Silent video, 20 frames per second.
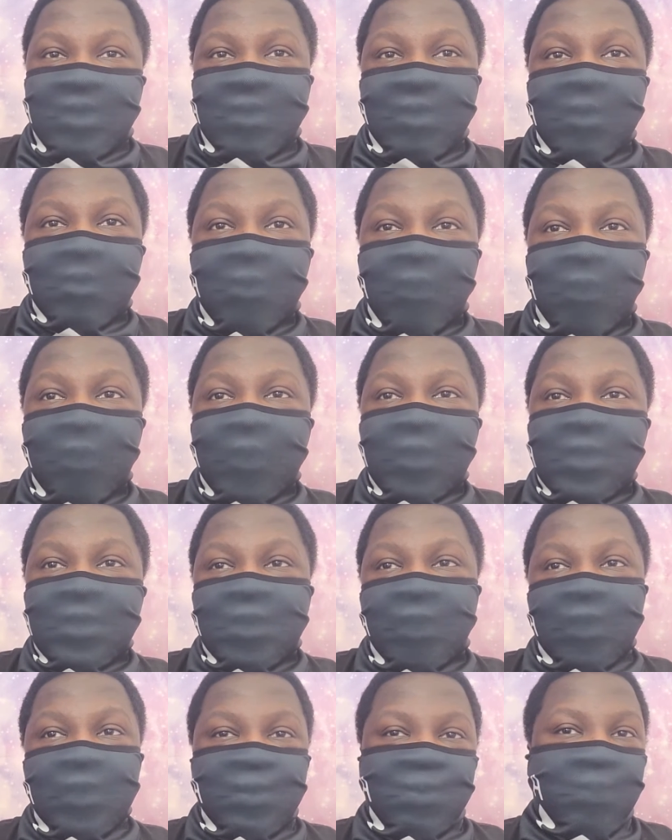the more he
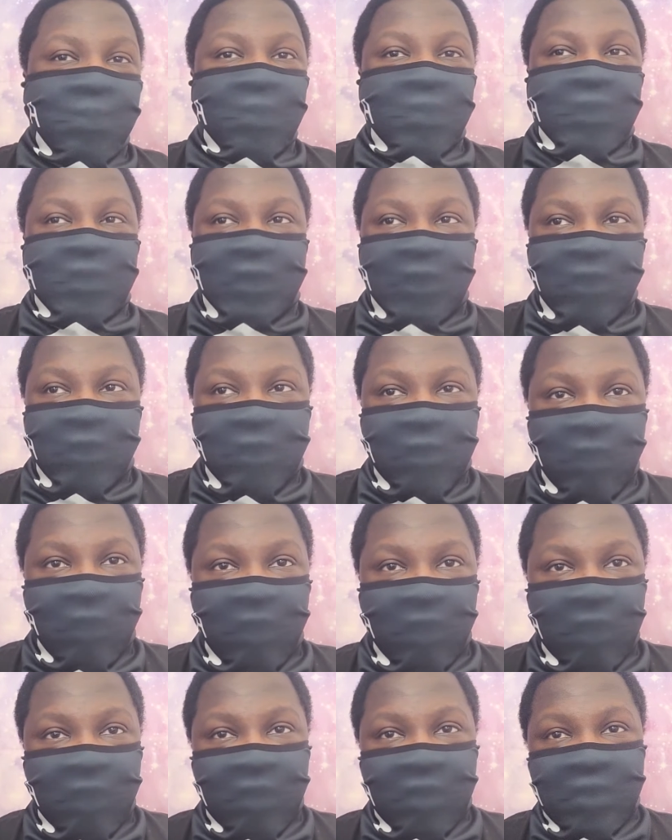starts pulling out
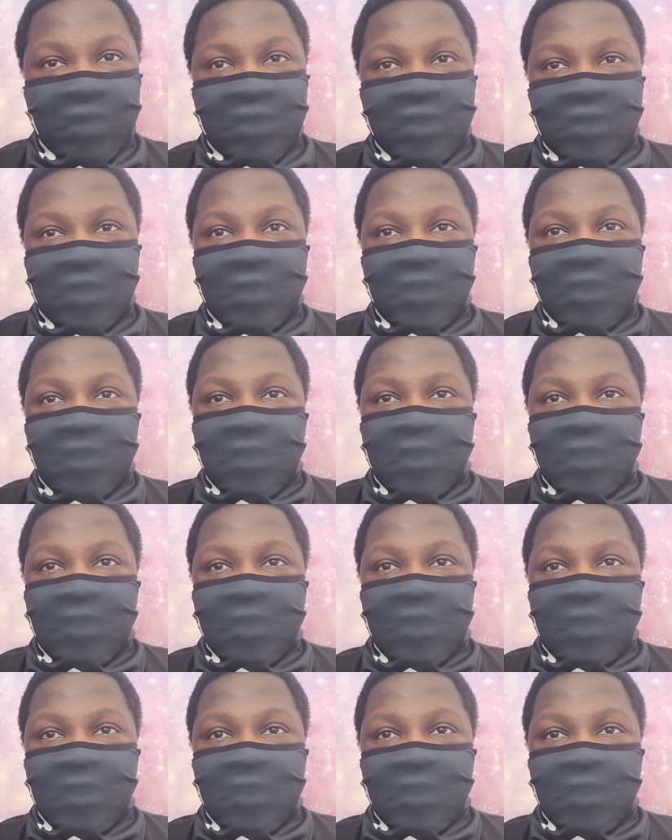cards.